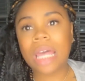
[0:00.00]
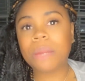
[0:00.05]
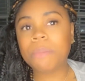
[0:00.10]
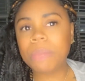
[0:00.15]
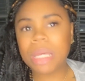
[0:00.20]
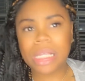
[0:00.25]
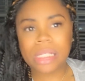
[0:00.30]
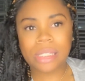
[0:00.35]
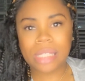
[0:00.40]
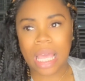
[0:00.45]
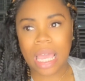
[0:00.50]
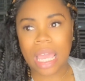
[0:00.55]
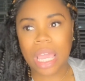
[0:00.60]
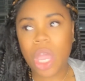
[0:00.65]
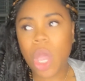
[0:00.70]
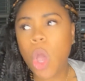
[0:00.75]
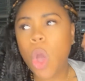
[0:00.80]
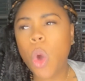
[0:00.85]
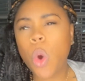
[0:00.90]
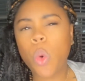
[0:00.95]
men say,
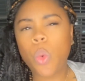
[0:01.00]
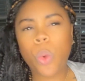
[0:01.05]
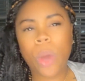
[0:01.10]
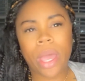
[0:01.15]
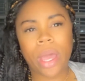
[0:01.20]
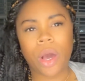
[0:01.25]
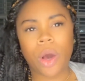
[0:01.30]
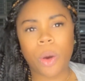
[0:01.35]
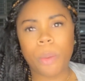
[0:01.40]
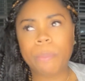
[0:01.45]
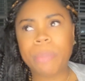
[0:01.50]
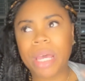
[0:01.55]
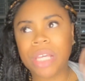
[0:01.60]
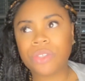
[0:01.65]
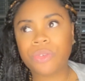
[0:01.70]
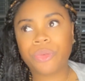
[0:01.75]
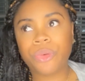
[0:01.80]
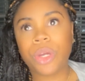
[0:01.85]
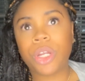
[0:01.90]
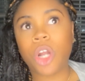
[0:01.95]
well,
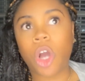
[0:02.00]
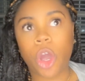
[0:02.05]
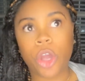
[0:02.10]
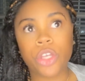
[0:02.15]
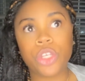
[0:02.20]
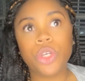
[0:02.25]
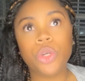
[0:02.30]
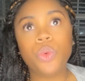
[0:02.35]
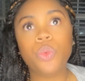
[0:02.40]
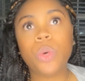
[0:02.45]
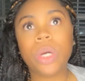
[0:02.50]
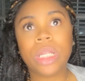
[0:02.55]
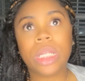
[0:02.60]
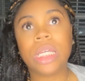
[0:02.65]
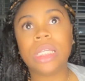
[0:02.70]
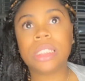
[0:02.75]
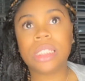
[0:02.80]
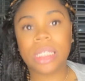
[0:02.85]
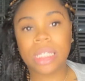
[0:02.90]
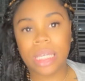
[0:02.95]
best friend, are you willing
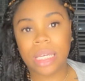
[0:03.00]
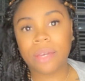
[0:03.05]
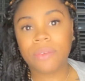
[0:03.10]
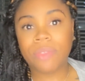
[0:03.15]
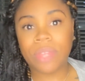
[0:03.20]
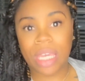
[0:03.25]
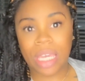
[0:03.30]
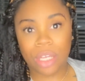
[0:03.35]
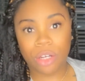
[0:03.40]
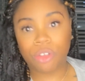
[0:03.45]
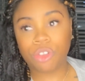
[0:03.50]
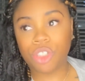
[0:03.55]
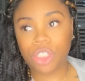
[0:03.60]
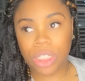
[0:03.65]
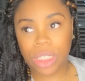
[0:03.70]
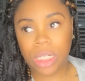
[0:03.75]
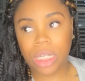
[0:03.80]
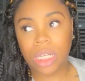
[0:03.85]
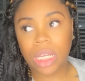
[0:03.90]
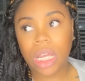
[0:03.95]
to give the
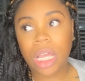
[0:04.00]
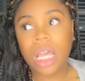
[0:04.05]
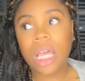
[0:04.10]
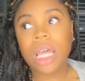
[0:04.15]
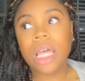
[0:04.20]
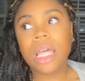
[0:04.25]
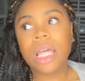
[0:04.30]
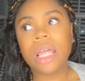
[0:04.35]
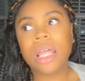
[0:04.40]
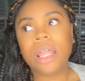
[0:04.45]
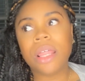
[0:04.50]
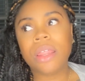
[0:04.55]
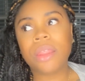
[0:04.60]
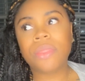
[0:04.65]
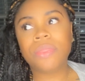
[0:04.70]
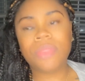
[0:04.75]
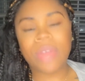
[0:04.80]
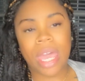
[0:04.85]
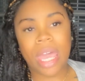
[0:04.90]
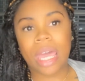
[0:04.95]
energy
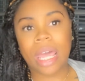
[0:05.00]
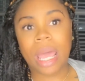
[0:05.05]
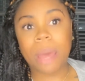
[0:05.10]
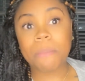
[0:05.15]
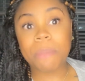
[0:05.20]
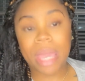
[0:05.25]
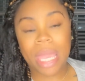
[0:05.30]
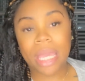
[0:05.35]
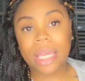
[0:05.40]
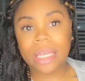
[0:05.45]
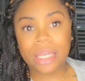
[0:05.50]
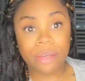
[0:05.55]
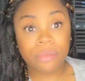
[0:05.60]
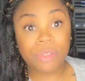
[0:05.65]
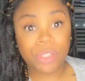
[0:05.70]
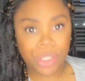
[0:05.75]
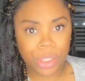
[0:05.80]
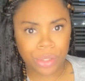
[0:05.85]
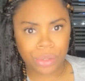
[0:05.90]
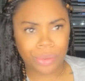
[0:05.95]
that a man
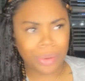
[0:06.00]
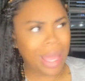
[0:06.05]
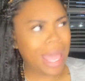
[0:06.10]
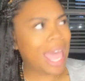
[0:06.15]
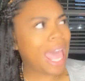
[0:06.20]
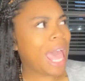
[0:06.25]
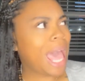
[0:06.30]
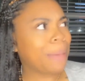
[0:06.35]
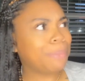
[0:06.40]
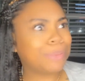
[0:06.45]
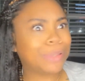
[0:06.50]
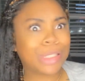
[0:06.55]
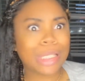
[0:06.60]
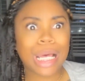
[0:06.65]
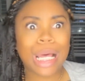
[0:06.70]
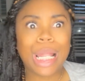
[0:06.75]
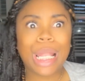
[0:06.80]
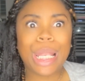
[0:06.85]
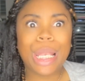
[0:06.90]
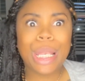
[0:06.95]
gives you?
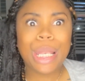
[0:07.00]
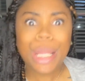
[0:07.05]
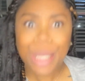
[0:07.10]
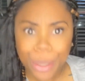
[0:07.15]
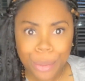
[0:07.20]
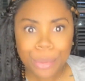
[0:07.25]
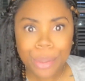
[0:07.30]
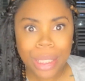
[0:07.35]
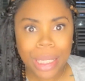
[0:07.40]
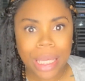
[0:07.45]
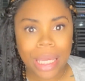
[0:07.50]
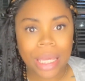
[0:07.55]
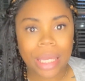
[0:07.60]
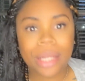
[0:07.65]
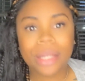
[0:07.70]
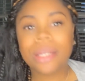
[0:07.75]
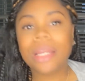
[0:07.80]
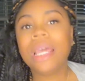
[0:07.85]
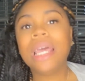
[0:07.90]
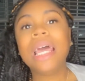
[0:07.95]
Absolutely.
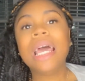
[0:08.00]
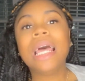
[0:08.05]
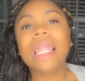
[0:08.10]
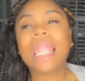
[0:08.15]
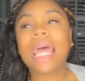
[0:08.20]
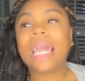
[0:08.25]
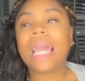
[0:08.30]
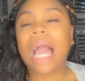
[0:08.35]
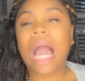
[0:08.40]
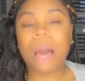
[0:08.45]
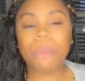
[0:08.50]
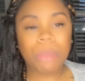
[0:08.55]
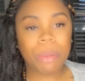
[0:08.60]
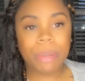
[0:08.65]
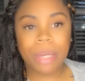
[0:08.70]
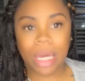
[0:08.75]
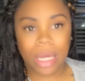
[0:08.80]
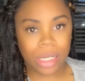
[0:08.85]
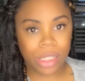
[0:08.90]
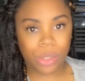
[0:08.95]
Like, I'm gonna be
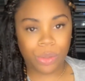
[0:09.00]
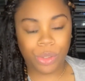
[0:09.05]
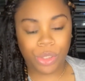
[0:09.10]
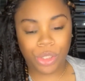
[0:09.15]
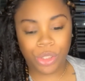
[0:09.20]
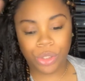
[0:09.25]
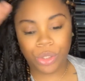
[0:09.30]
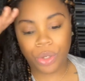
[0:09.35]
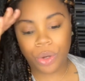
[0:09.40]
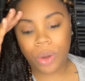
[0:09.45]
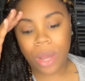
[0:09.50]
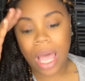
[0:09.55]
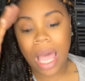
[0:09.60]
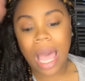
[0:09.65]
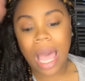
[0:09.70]
honest with you.